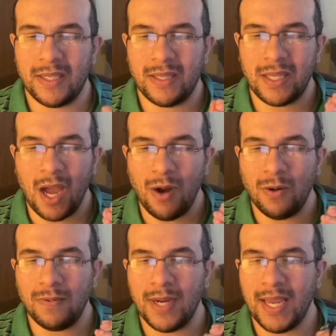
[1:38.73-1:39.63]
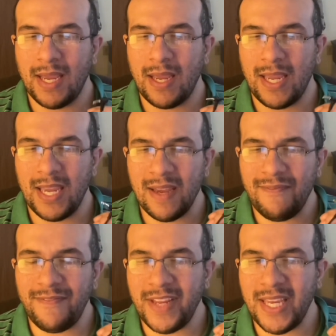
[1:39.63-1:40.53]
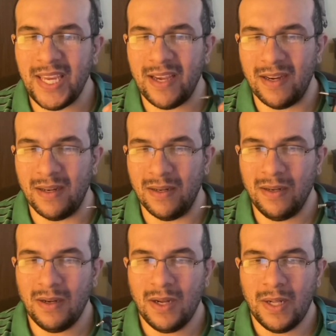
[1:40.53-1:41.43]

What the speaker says: So, if you